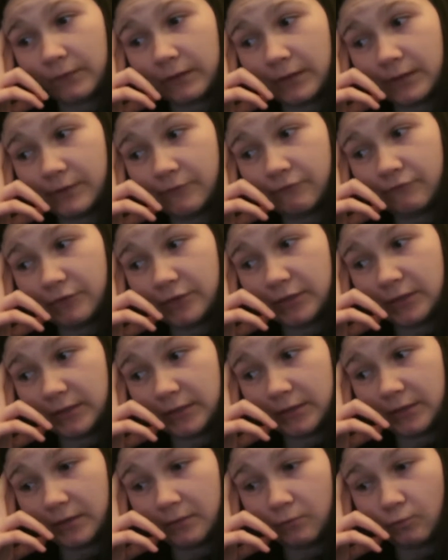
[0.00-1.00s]
Everything
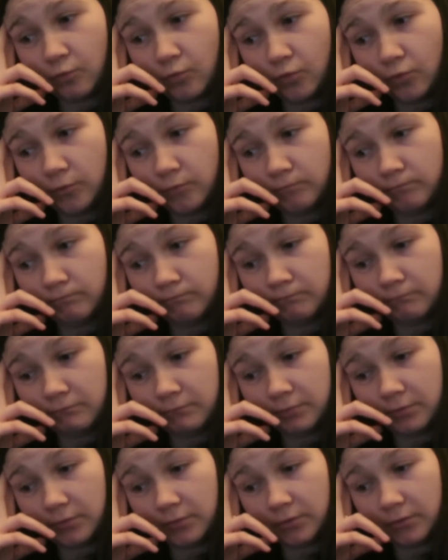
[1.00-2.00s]
and get warm.
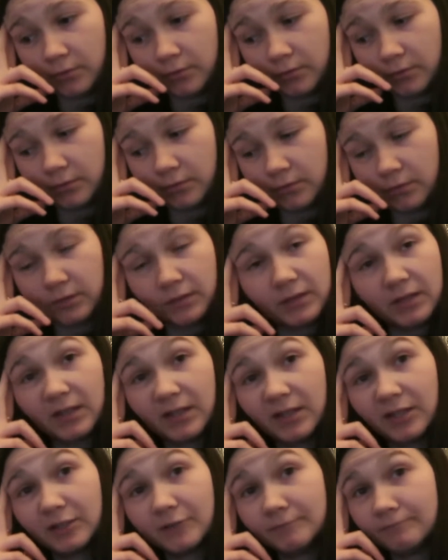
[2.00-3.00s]
But
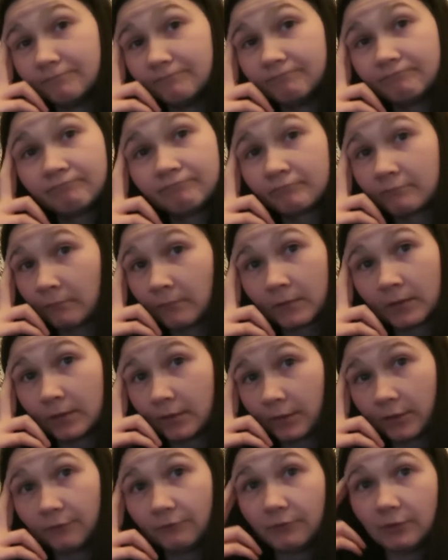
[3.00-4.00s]
yeah
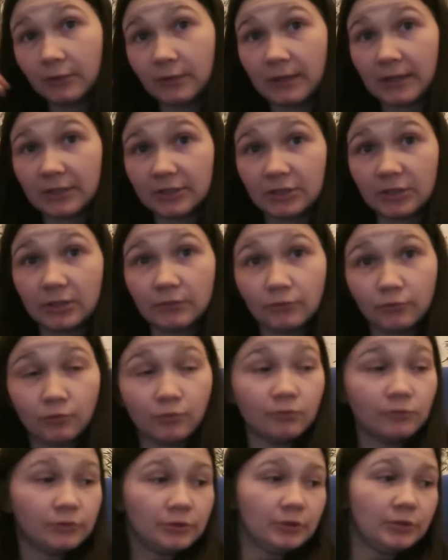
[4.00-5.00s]
never actually
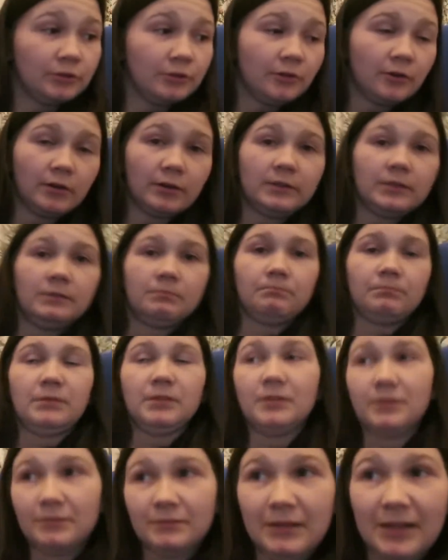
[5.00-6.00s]
talked to you guys
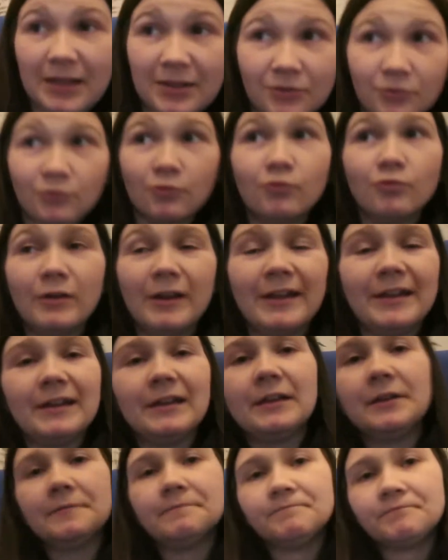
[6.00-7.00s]
at all
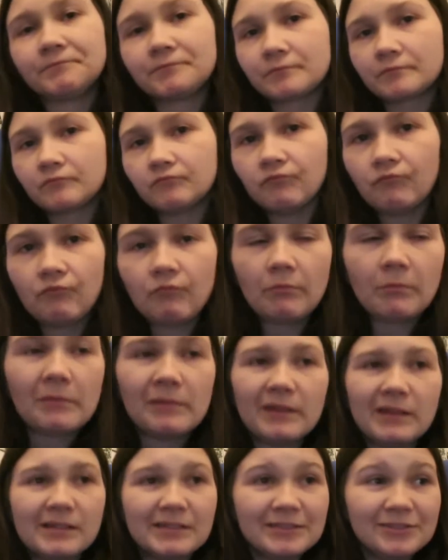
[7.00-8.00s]
lately.
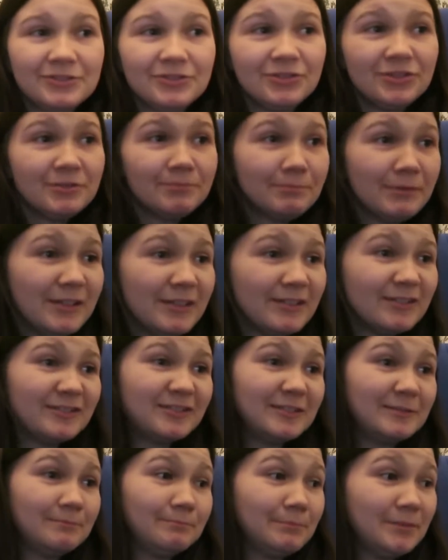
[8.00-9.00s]
I've just been
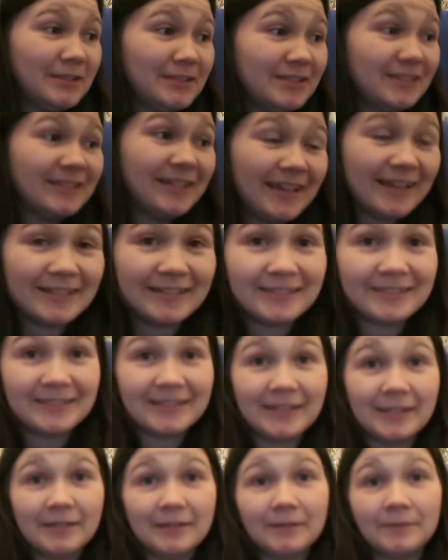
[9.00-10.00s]
like busy
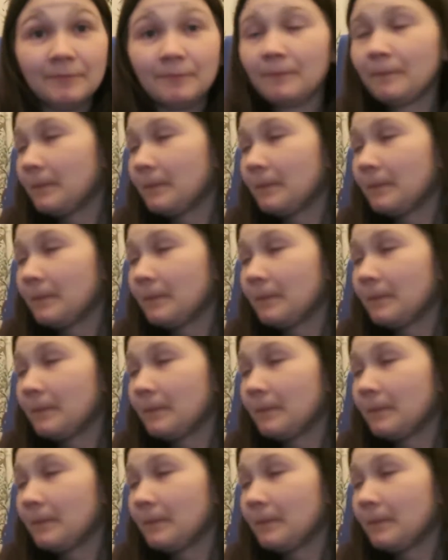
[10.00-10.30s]
editing